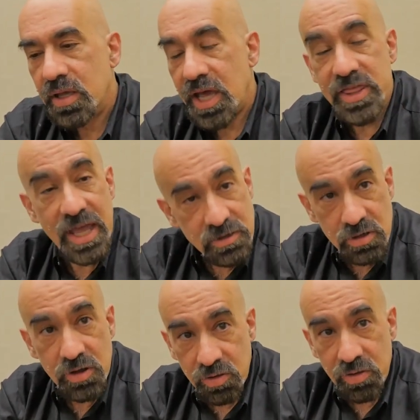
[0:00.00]
And that
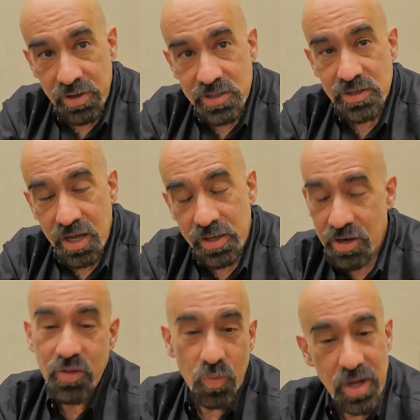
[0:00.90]
took a long time. You
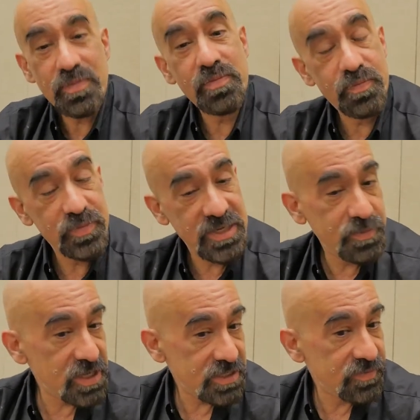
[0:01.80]
know, the one
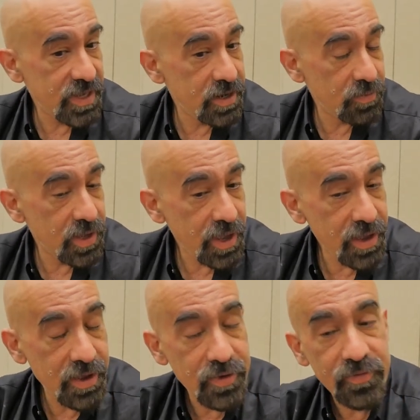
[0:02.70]
piece of data we
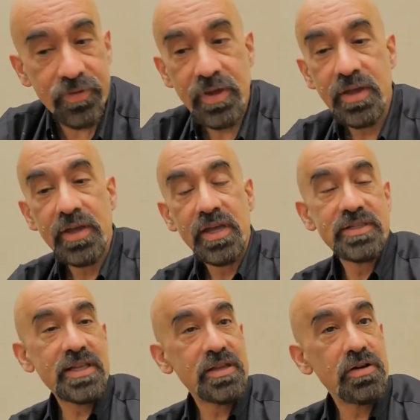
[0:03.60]
have is
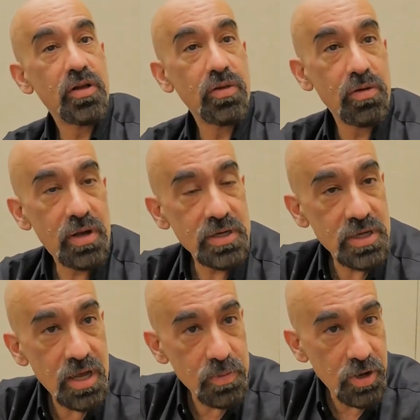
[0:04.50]
that took a long
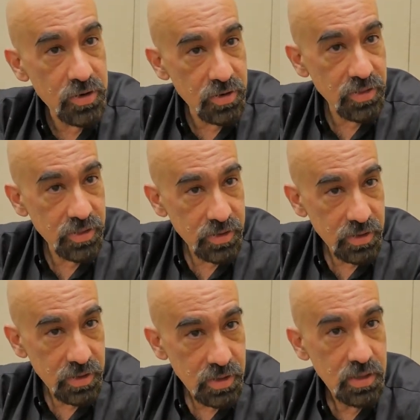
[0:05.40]
time on Earth.
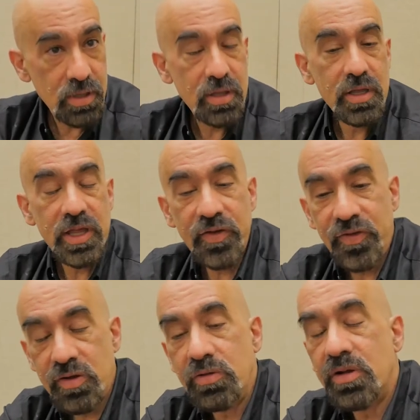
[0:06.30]

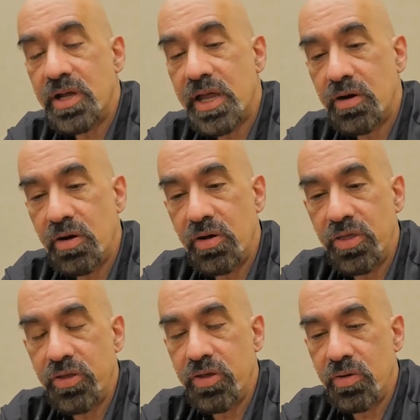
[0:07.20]
If you look at
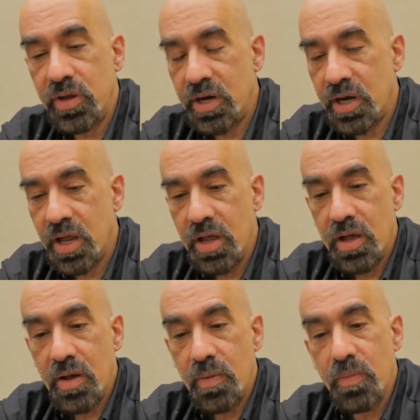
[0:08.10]
Earth doing
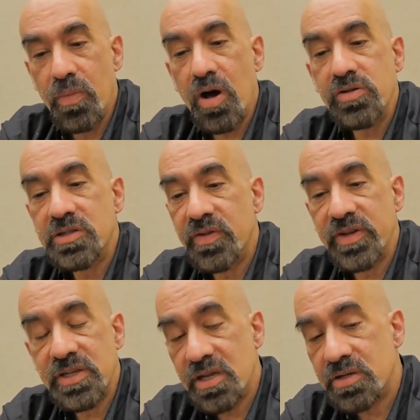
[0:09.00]
most of
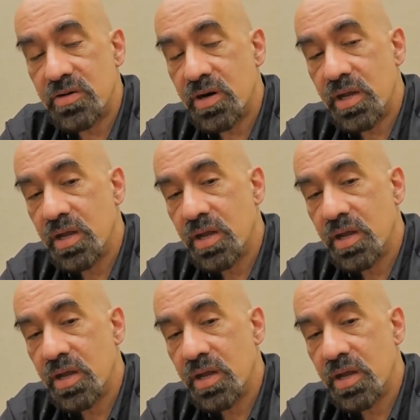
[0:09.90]
its history,